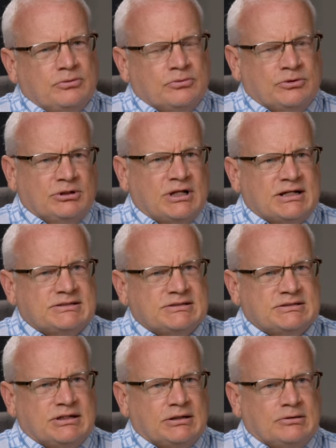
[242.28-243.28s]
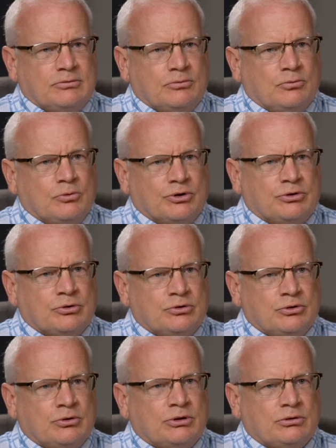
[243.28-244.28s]
realizes that what they're
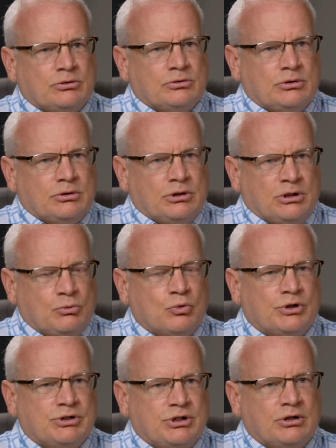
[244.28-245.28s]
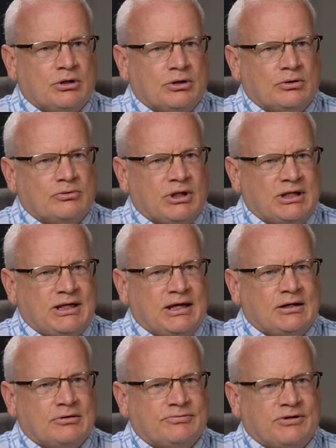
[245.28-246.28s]
doing in one year, they
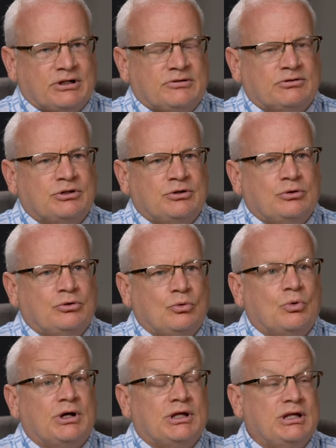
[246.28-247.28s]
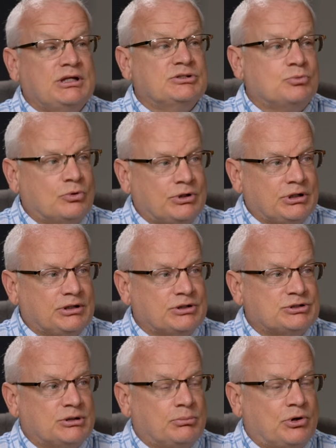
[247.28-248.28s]
can't effectively do the way he's wanting
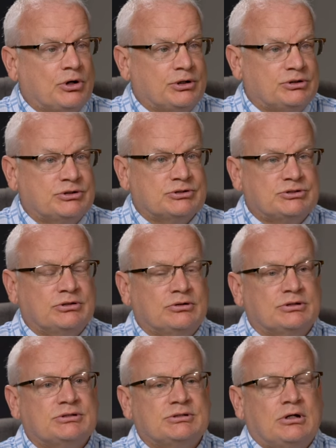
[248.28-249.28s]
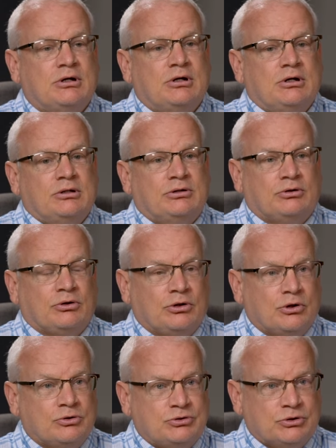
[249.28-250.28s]
this imparted to students. They're going
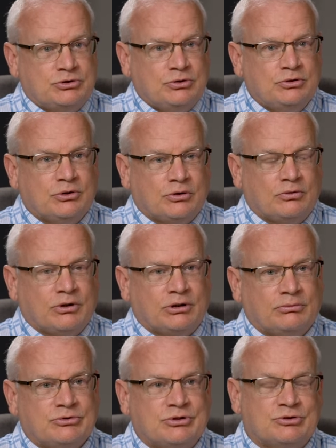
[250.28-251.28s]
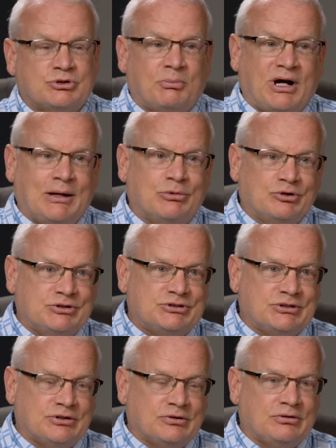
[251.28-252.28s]
to go to a two-year curriculum. So there's the Bible
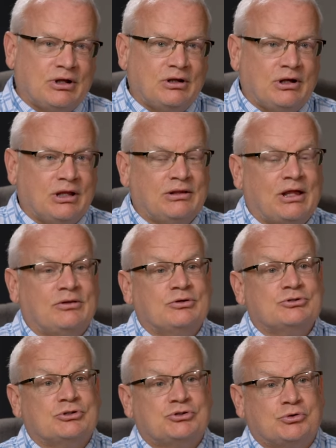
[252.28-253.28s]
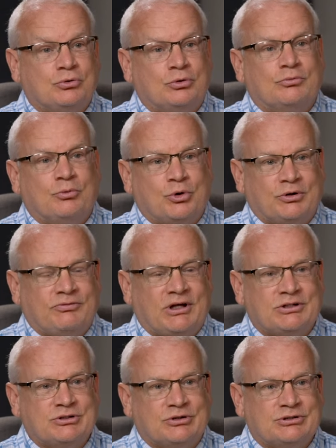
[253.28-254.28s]
Institute, and then there's a School of Word
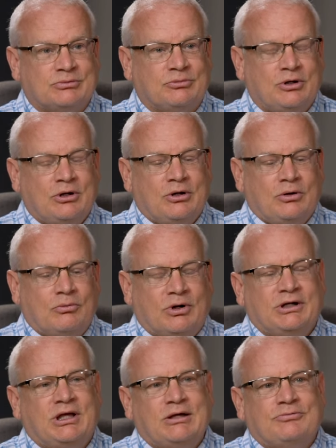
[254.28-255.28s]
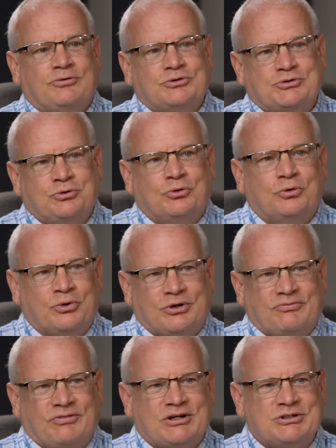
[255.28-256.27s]
Evangelism. Well, I came for the School of Word
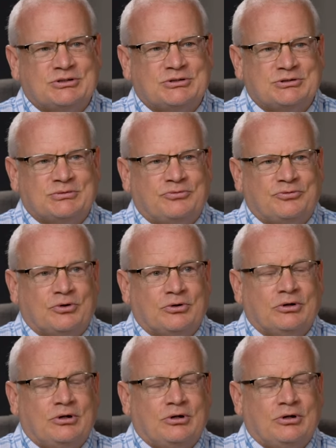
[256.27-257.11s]
Evangelism for